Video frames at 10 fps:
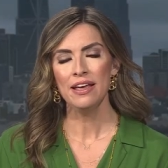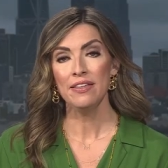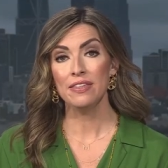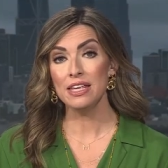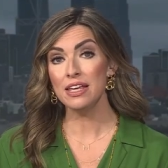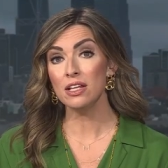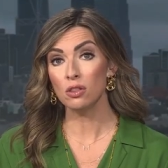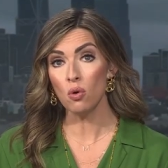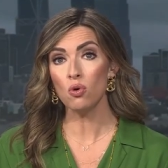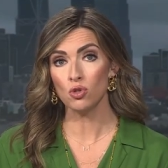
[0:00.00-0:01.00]
The
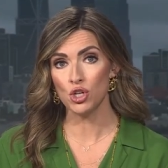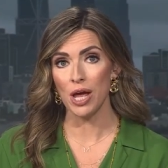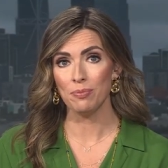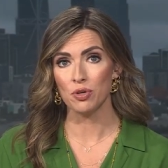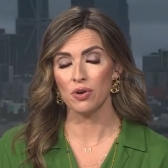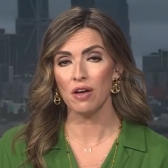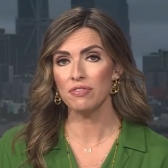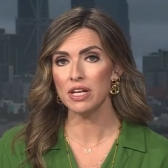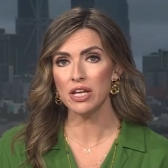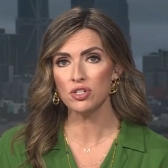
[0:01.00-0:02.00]
local chapter of
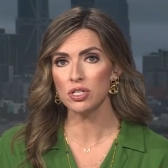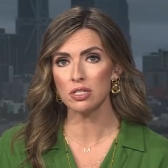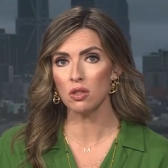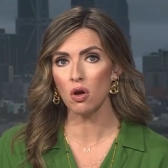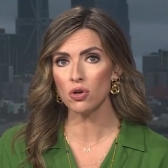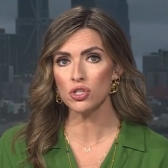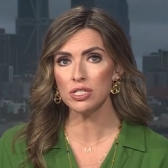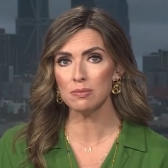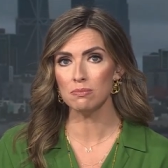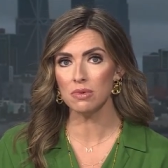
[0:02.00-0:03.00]
the nation's
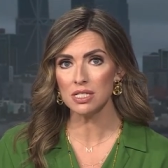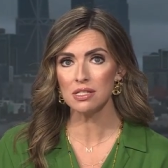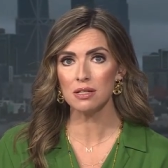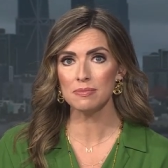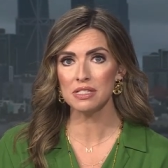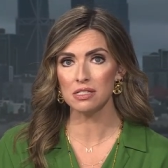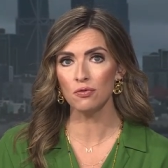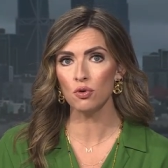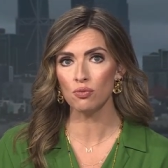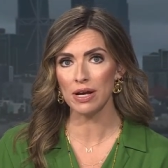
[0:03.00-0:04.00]
largest Muslim
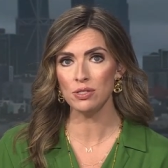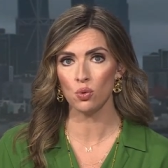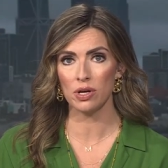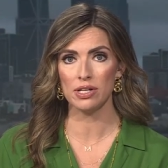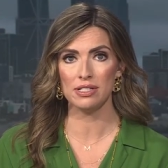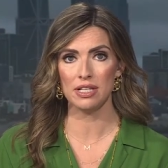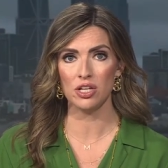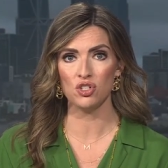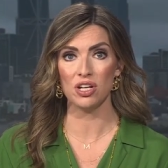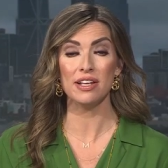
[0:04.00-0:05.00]
civil rights
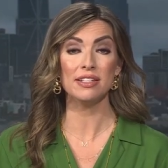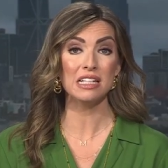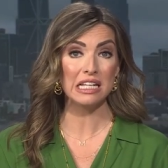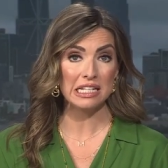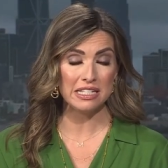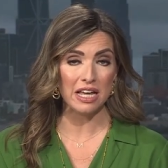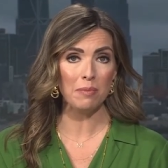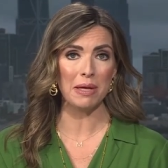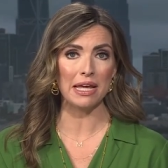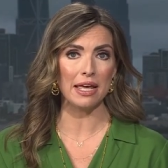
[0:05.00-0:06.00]
organization is
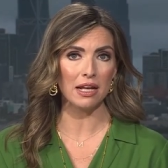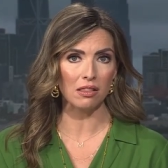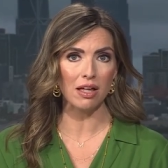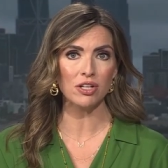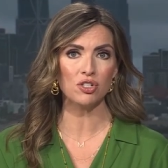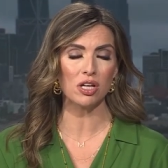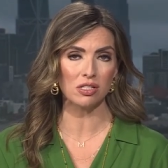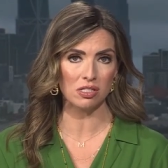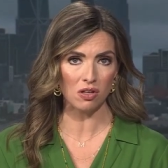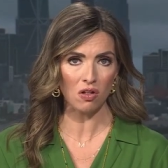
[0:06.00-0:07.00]
condemning an alleged
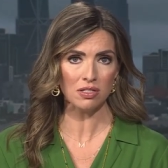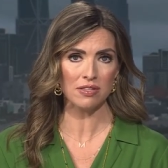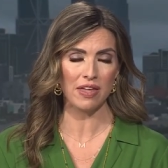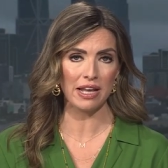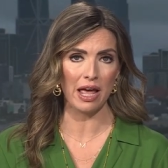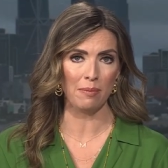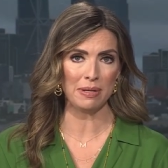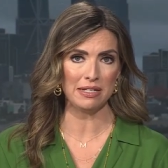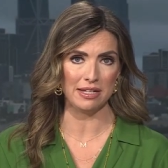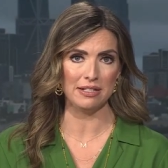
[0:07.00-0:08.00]
assault that
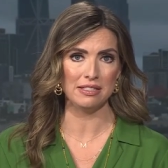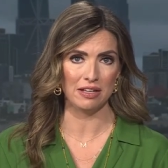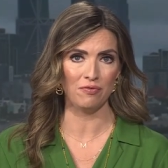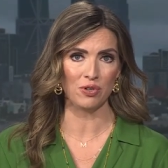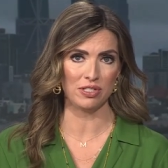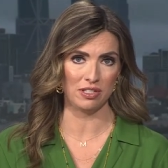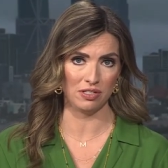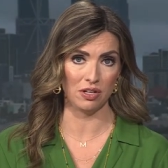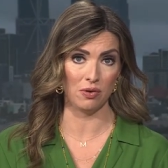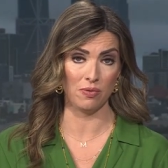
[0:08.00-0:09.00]
happened in San
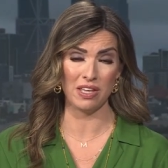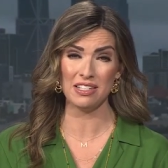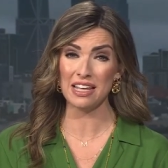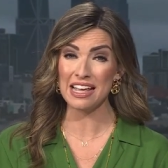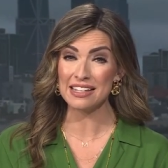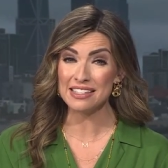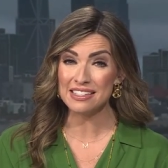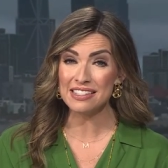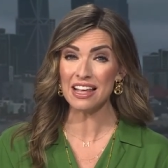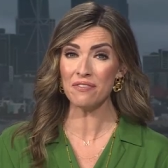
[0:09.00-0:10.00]
Francisco. They say a
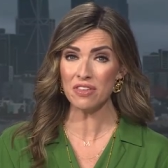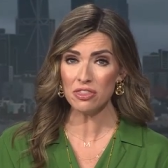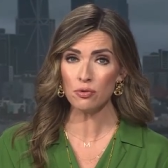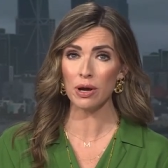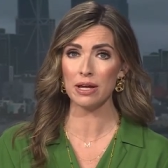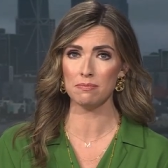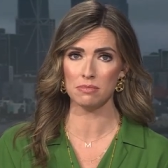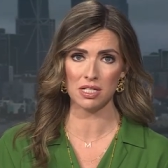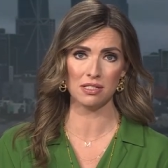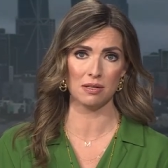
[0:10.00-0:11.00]
seventh grade
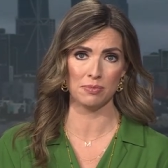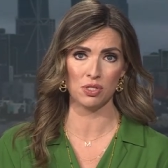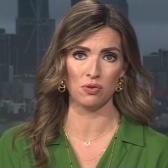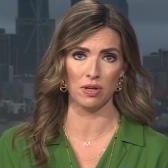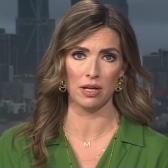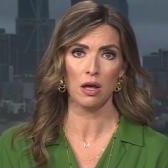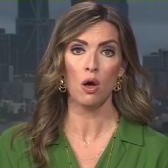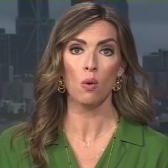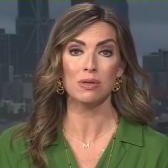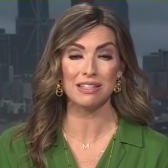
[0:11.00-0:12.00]
Muslim student
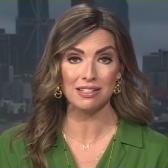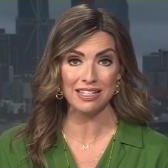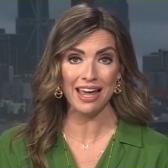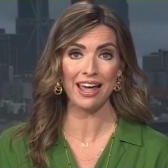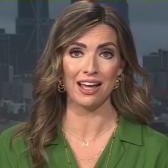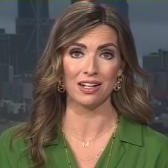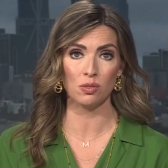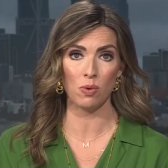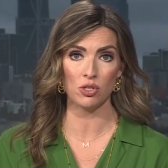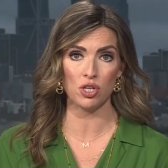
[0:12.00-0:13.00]
was attacked
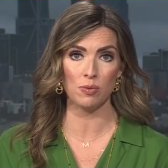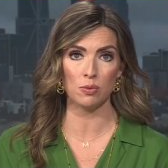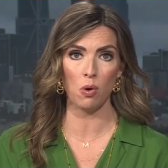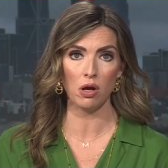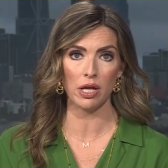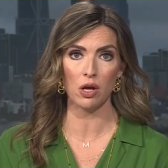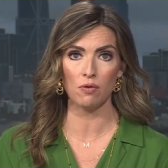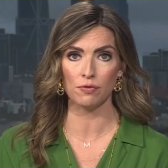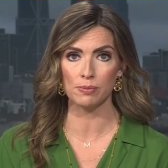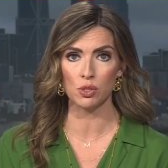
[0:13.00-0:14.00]
while she was walking
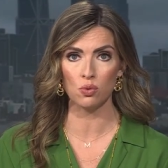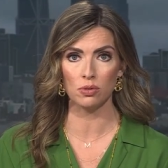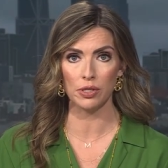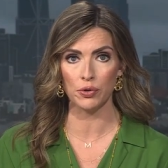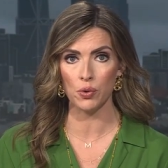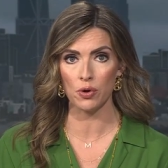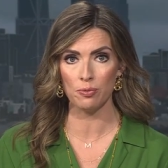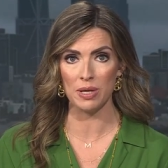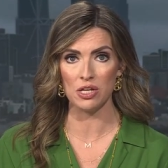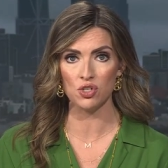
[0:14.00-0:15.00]
home from school near
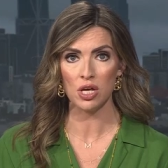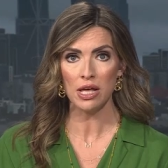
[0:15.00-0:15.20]
North Beach.